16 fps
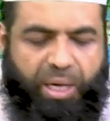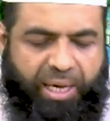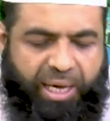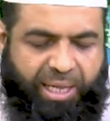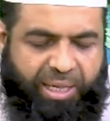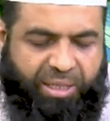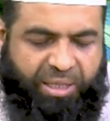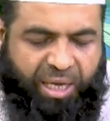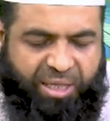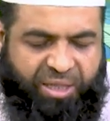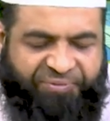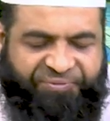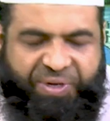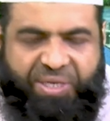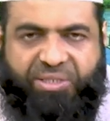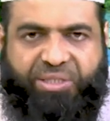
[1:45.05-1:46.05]
In
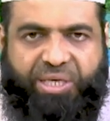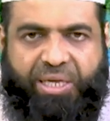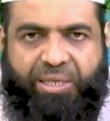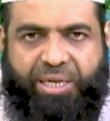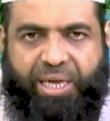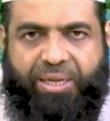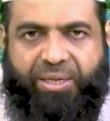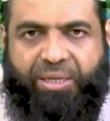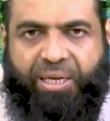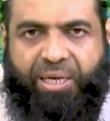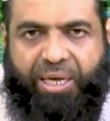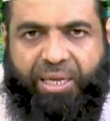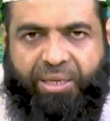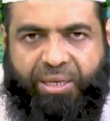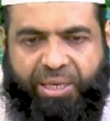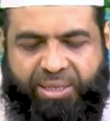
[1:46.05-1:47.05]

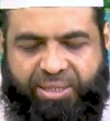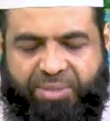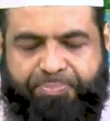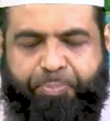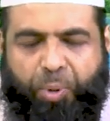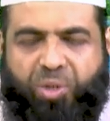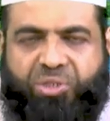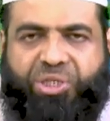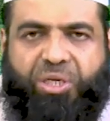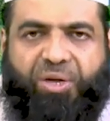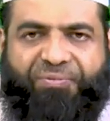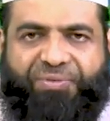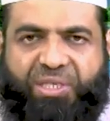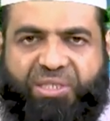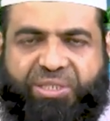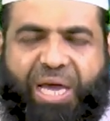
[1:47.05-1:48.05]
the portion
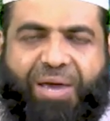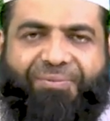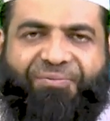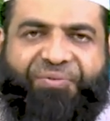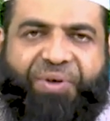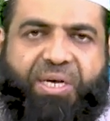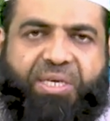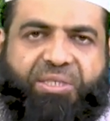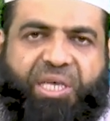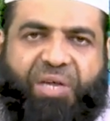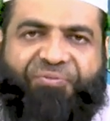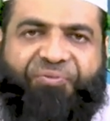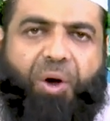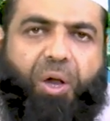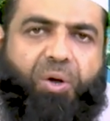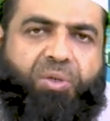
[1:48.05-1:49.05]
of the same verse that
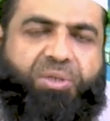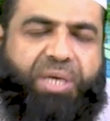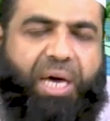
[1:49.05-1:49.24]
follows,